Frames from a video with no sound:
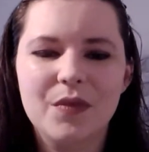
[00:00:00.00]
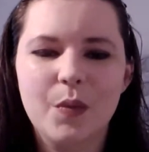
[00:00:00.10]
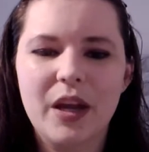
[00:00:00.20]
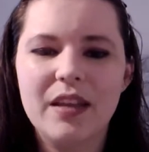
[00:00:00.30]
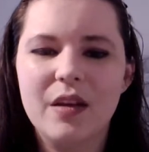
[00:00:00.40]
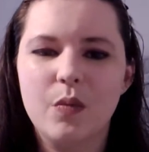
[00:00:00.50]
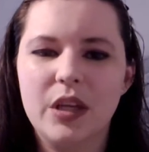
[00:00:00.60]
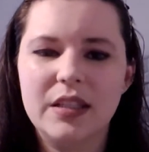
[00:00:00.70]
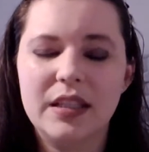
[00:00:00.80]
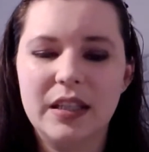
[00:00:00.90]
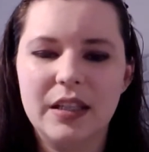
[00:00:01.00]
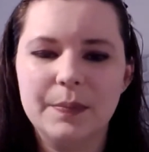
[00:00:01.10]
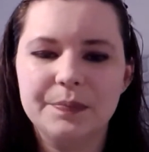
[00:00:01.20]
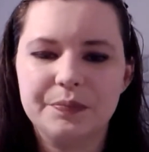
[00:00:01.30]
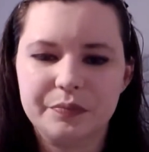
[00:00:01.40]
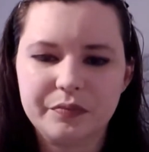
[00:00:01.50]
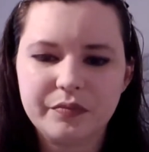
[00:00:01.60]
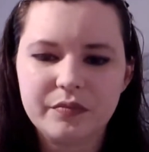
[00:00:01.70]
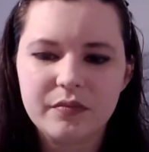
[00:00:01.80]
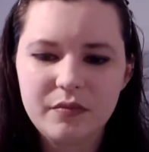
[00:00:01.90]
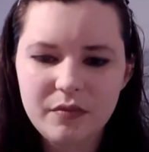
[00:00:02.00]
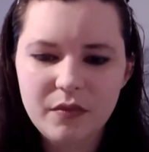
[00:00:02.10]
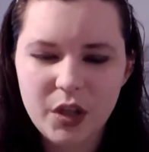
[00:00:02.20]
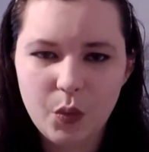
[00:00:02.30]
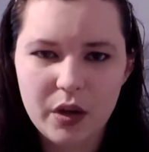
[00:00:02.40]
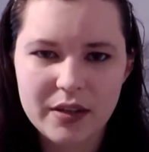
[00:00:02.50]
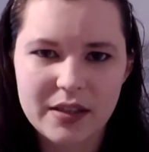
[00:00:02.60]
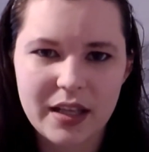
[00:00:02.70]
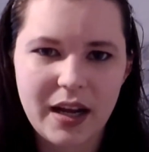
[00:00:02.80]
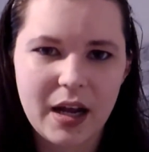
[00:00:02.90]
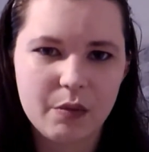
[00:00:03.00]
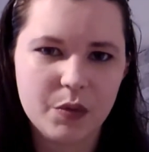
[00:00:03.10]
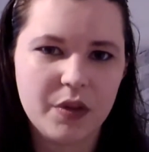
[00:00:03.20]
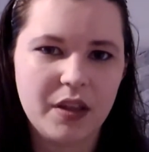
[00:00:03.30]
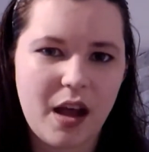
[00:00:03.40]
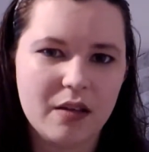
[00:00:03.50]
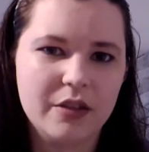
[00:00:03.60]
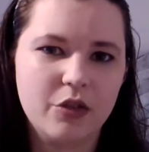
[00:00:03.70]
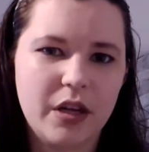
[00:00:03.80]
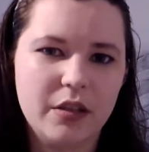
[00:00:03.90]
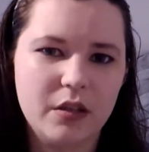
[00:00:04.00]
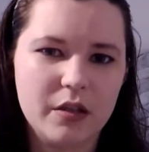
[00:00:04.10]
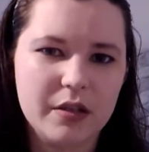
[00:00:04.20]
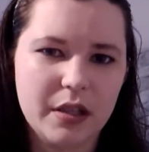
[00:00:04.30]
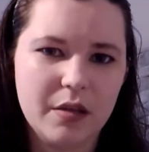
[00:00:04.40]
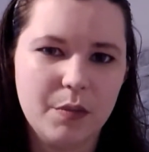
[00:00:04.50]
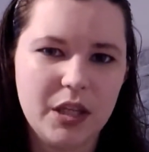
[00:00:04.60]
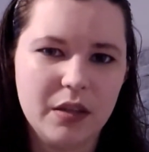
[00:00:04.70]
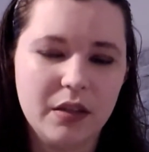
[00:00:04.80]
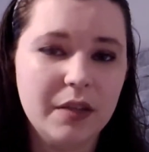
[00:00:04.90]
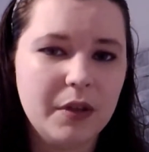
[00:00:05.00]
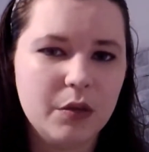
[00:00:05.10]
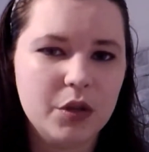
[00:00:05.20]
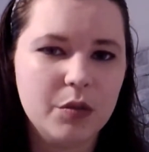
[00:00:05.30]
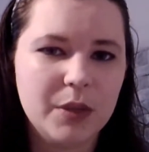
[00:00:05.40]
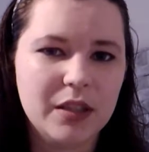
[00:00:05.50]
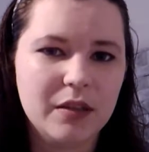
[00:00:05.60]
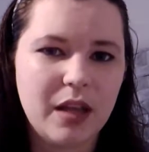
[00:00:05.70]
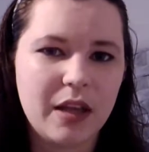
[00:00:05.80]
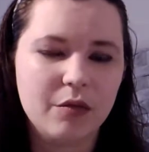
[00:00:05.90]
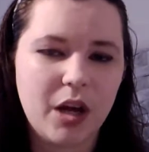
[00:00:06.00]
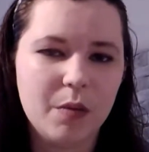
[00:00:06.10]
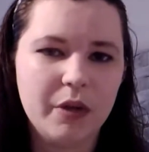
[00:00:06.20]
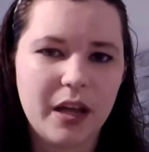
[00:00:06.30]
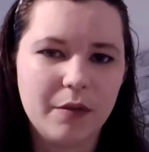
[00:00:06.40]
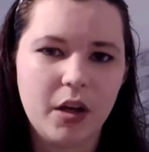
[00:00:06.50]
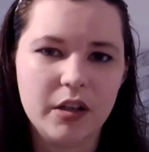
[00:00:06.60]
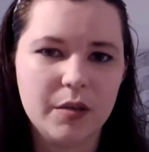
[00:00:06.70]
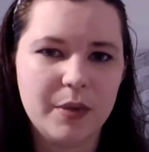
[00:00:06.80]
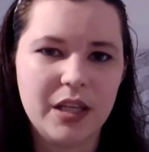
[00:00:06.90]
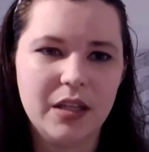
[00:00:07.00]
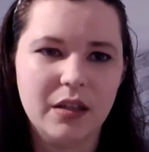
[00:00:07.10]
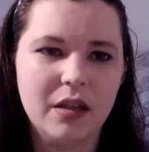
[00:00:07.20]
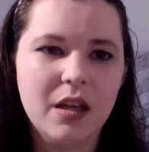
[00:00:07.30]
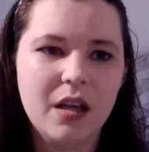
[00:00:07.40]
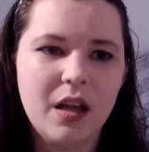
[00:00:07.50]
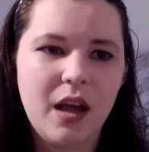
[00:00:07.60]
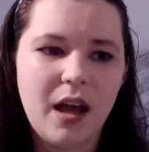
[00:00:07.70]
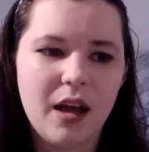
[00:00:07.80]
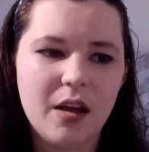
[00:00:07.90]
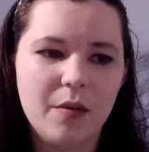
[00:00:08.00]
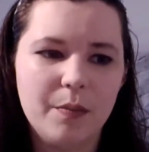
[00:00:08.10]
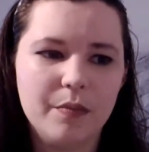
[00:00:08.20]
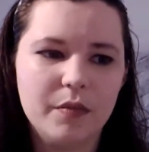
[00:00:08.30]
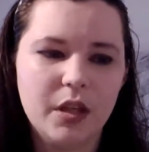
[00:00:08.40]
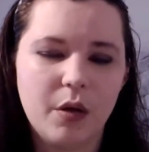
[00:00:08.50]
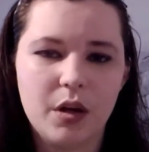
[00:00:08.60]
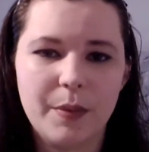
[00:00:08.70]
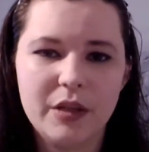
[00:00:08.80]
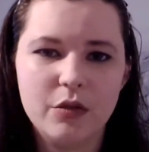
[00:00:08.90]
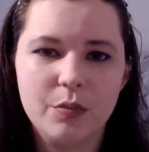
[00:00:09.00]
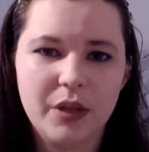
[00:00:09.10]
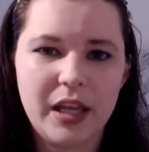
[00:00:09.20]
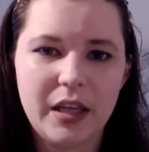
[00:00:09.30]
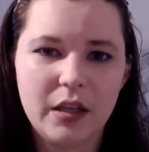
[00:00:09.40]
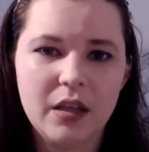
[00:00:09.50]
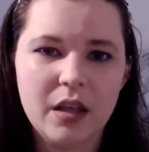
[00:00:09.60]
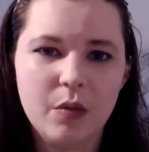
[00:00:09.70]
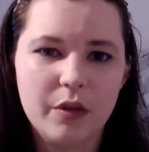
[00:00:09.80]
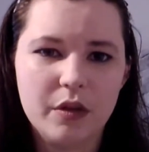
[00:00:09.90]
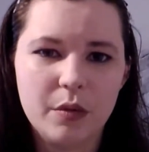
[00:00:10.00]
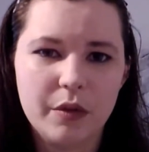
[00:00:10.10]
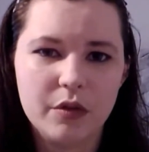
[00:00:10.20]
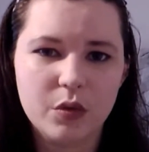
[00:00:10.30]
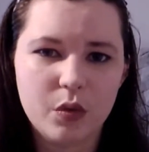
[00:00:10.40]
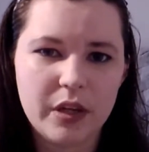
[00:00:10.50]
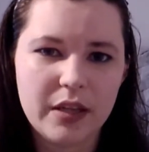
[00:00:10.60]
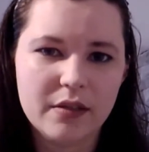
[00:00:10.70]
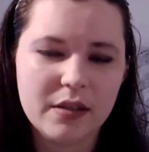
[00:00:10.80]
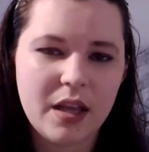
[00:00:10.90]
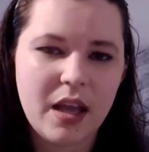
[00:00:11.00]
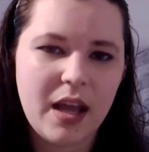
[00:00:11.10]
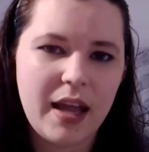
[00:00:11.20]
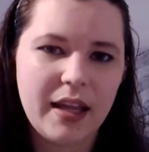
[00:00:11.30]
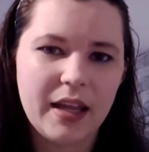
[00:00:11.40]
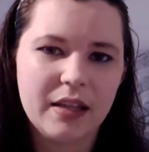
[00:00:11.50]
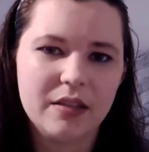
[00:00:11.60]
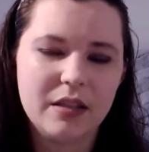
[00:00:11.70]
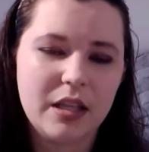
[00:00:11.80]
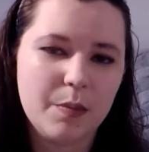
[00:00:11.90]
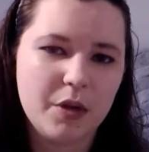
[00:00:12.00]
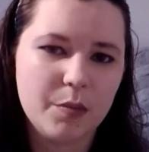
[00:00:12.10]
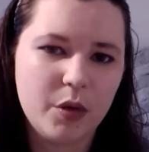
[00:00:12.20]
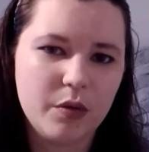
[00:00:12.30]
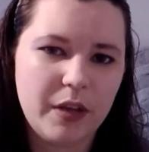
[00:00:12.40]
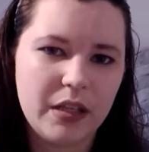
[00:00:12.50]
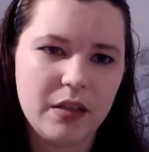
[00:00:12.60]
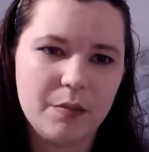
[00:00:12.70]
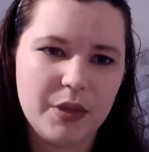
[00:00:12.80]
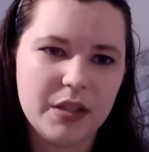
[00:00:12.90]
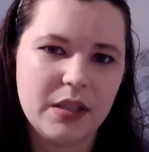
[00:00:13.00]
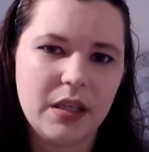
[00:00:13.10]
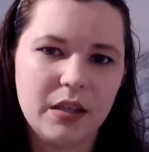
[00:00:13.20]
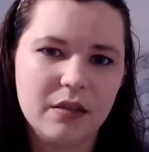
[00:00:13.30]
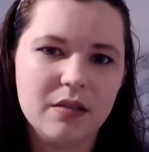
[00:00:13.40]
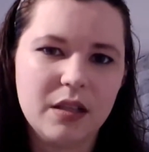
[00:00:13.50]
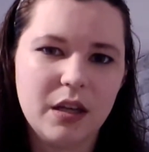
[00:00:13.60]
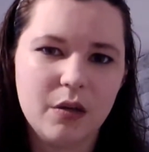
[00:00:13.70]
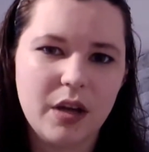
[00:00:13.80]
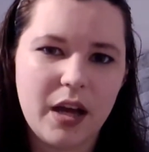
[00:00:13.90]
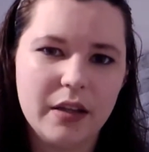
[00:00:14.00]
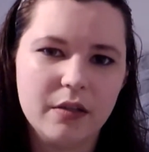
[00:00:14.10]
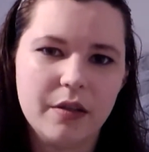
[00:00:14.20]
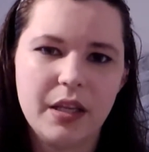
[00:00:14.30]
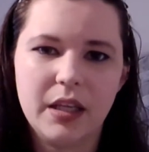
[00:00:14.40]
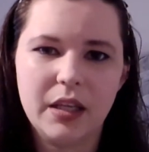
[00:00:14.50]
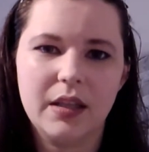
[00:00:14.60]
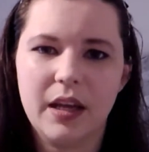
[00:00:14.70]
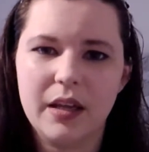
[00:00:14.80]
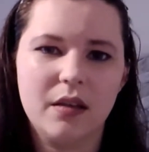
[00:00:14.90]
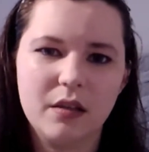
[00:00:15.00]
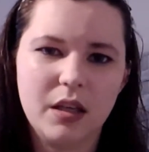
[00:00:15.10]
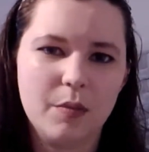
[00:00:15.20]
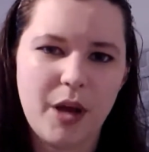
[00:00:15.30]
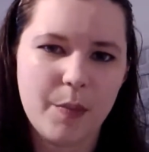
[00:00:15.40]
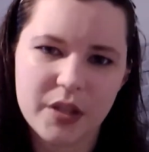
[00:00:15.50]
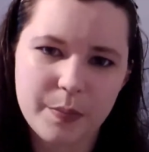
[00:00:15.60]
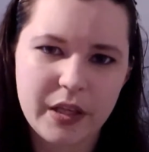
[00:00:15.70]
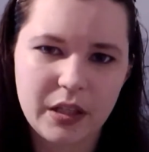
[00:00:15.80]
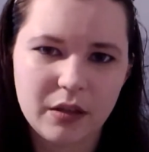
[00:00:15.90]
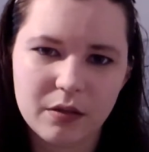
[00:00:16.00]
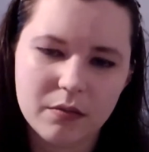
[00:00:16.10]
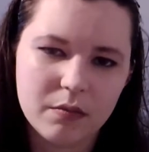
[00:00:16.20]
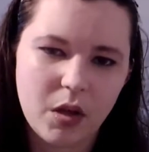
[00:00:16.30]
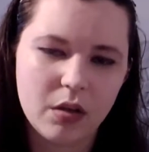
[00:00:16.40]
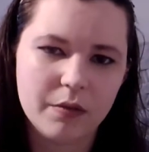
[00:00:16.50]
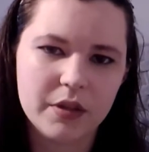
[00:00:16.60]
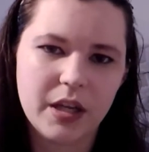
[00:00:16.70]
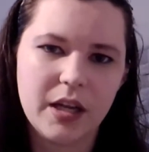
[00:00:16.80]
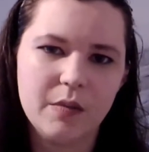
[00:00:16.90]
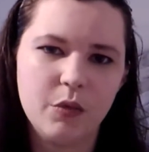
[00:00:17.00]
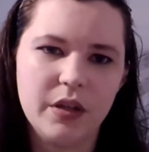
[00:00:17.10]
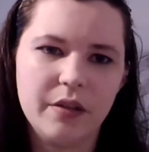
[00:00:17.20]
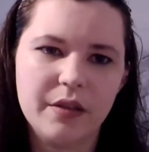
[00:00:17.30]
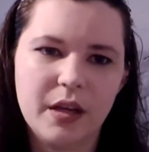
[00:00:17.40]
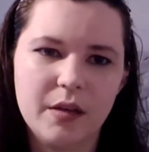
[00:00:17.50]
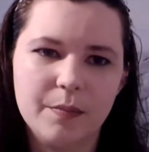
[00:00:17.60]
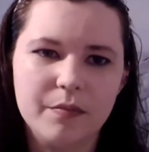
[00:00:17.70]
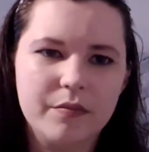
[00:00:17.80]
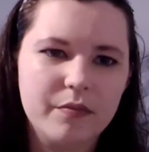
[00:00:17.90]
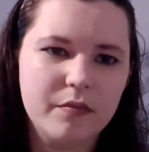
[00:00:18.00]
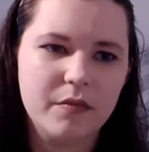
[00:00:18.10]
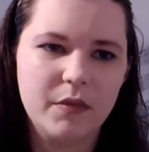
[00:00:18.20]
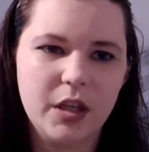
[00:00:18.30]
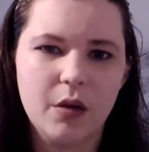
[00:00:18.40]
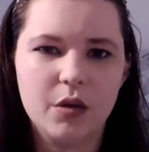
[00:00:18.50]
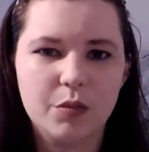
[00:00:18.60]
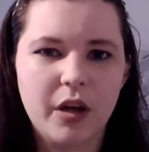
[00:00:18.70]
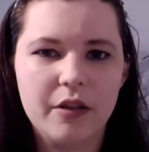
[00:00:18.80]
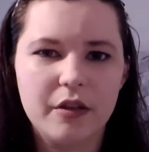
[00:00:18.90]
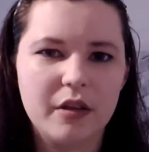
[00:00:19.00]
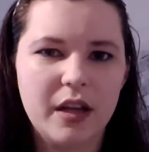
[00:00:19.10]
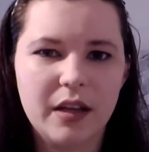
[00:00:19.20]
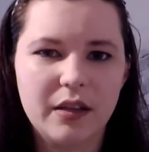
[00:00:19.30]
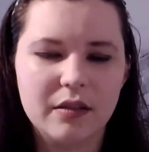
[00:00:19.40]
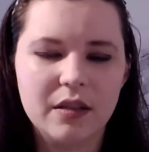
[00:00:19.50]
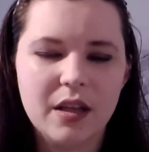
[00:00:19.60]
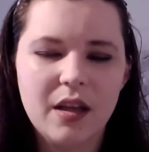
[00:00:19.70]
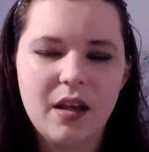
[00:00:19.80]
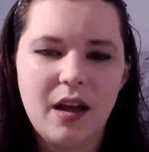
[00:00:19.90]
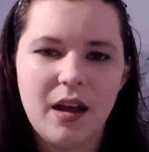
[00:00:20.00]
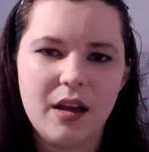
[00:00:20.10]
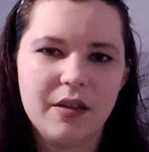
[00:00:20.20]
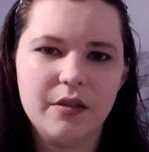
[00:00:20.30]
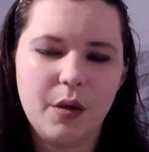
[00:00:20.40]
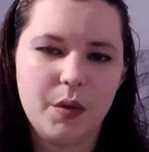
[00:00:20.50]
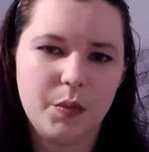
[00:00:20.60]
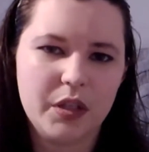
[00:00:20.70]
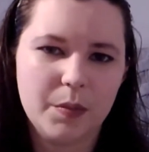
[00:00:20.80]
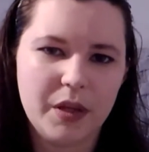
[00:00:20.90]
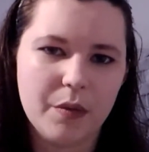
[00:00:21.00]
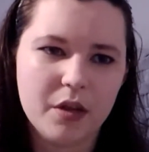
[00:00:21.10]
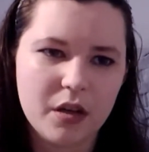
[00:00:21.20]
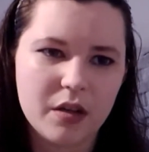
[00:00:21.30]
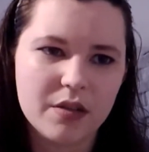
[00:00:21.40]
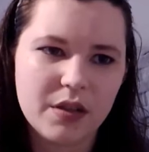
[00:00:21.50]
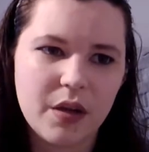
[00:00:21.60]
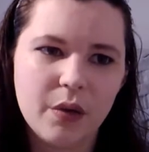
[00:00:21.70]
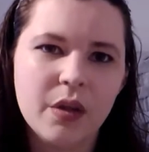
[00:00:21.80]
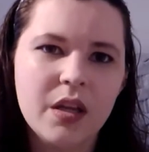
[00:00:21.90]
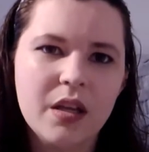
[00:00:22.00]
The way that we did it was that I was with Lachlan trying to nurse him in the living room, and Rob would have Autumn in, you know, our bedroom playing with her toys, and to keep her motivated and busy, and, you know, not thinking that, you know, mommy's spending all of her time with, you know, her brother, and no one wanted to play with her. So